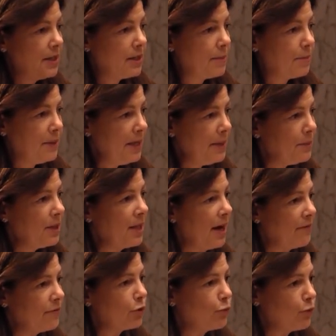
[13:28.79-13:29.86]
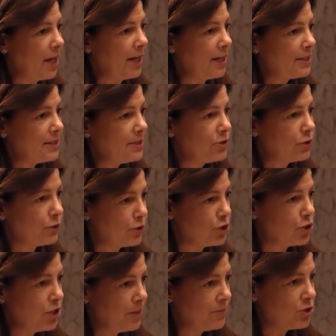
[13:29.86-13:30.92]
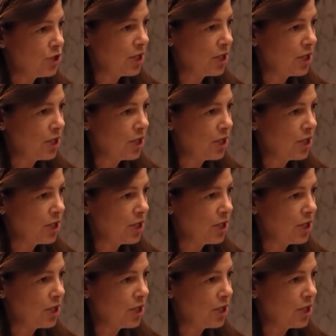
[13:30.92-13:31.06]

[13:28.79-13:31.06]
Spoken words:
the people have the right to regime